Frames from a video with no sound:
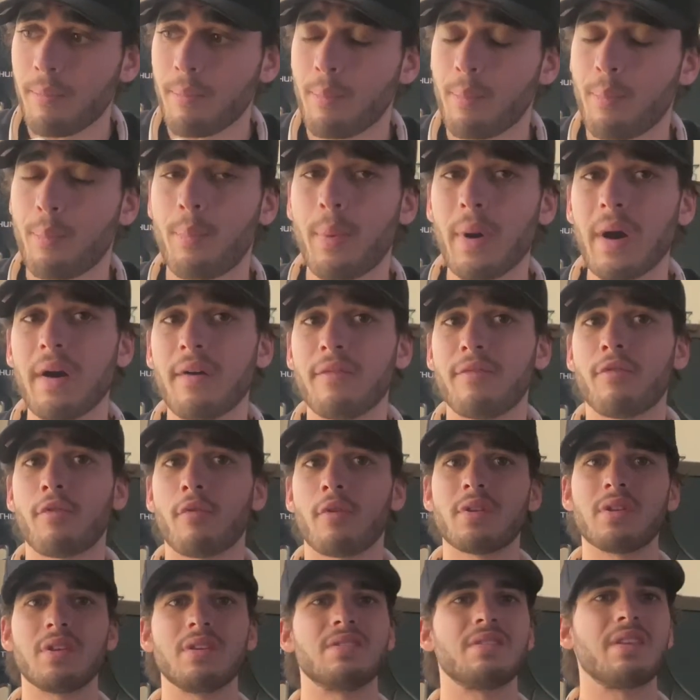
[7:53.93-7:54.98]
but for it
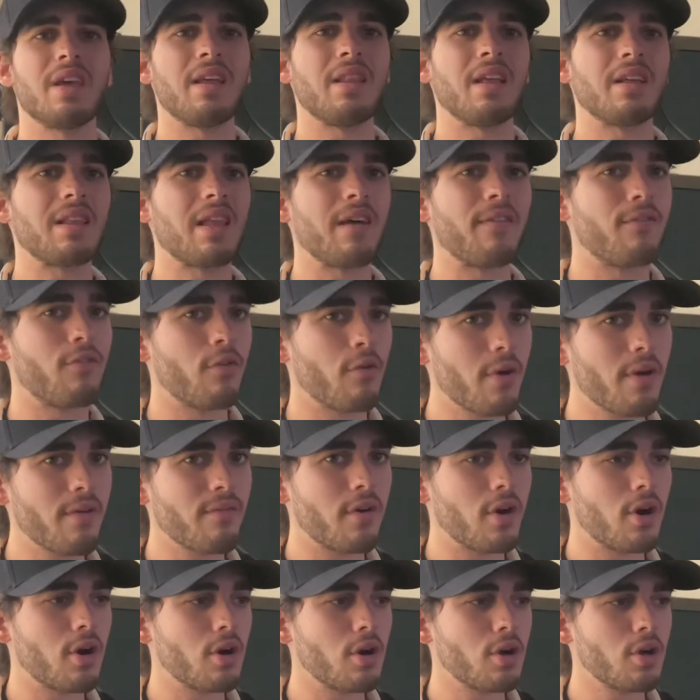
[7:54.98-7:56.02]
to stay like that
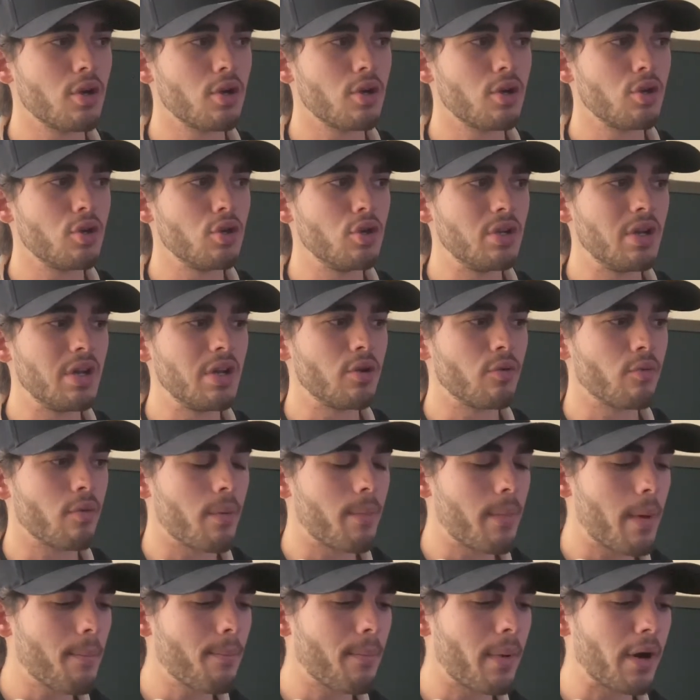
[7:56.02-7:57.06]
forever, you need to
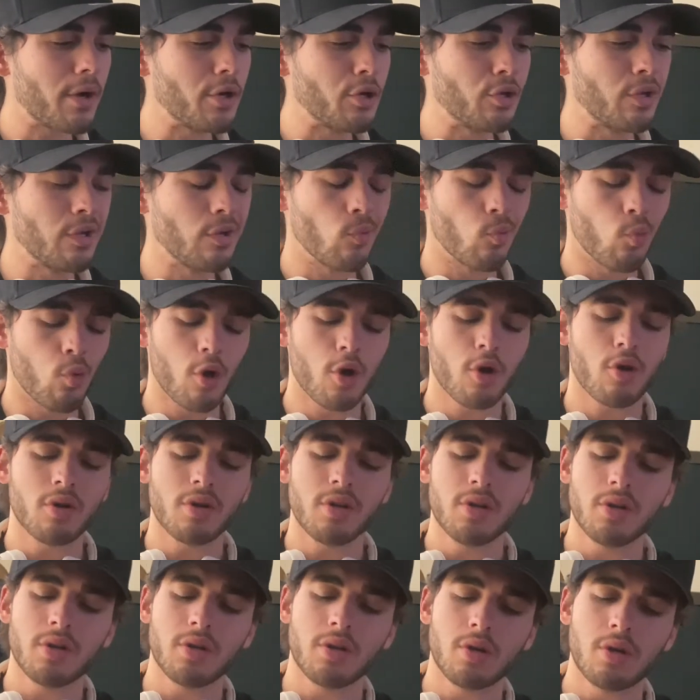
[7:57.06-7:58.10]
remember, you need to work on
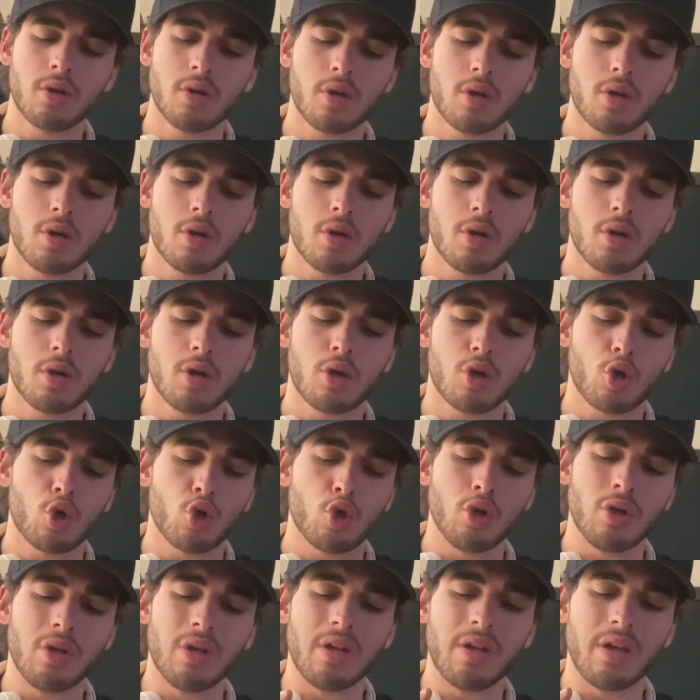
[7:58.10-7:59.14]
it.
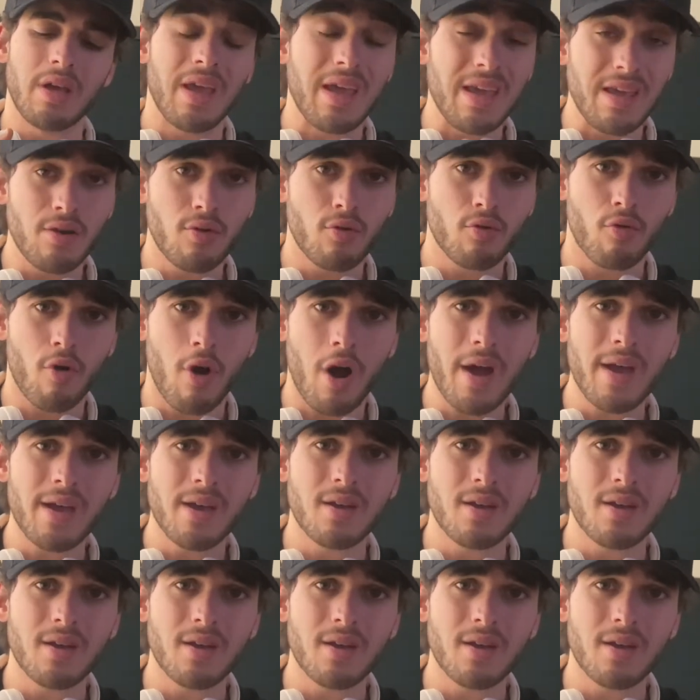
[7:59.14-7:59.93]
You need to eat right.